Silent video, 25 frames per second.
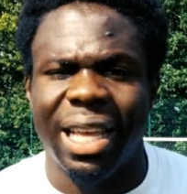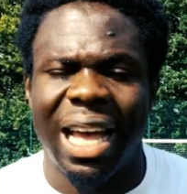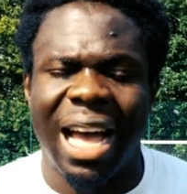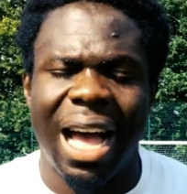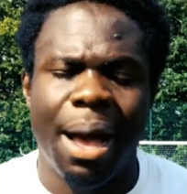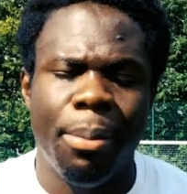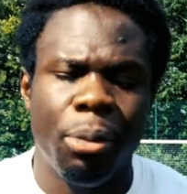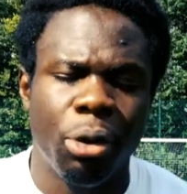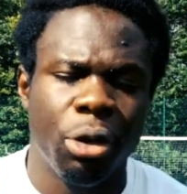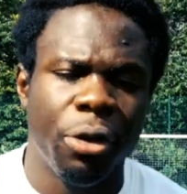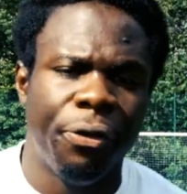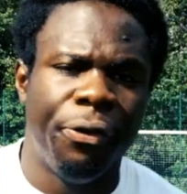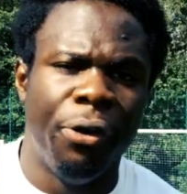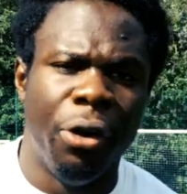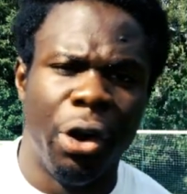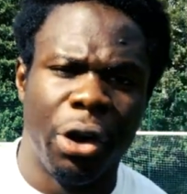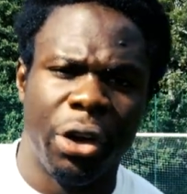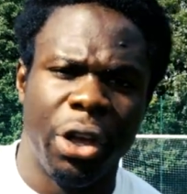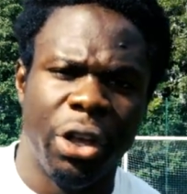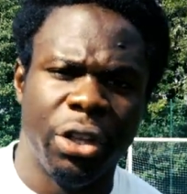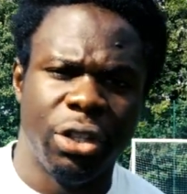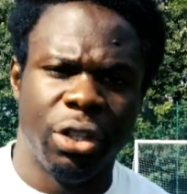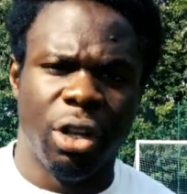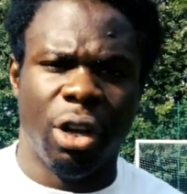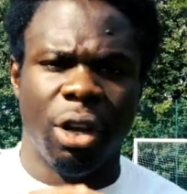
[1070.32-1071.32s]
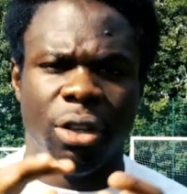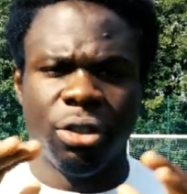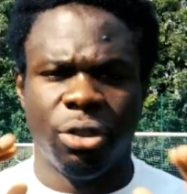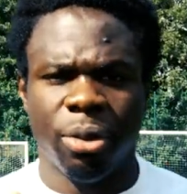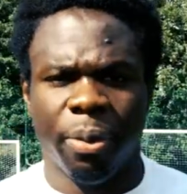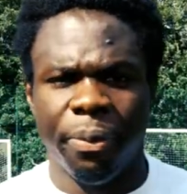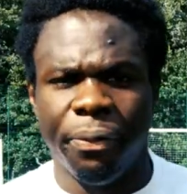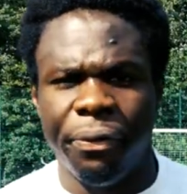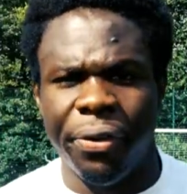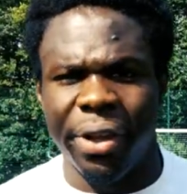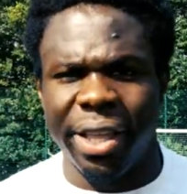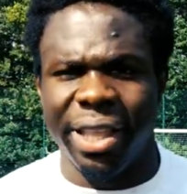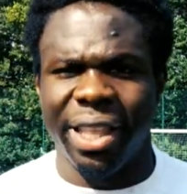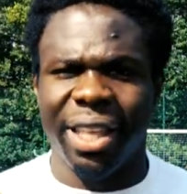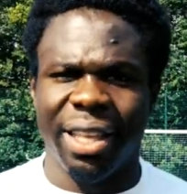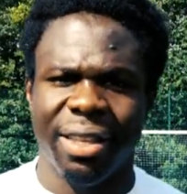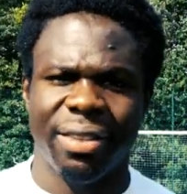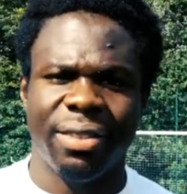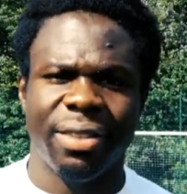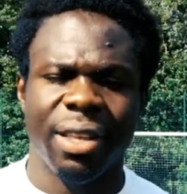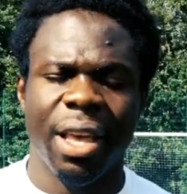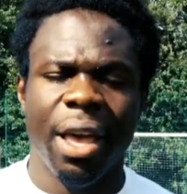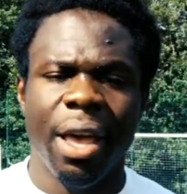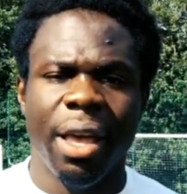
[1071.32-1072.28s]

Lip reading: I'm going to focus on some fitness.